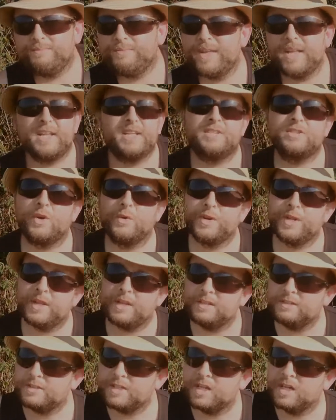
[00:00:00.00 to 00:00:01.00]
It's only
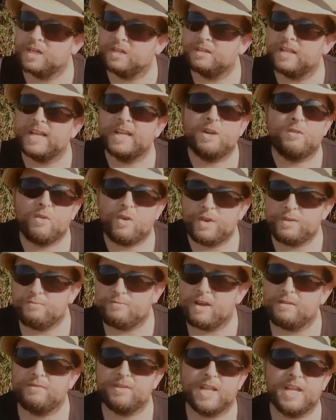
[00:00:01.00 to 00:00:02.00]
until later on in
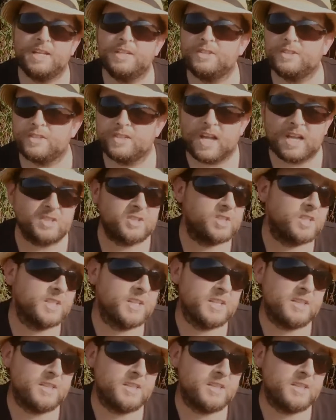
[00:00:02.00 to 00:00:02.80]
Revelation, actually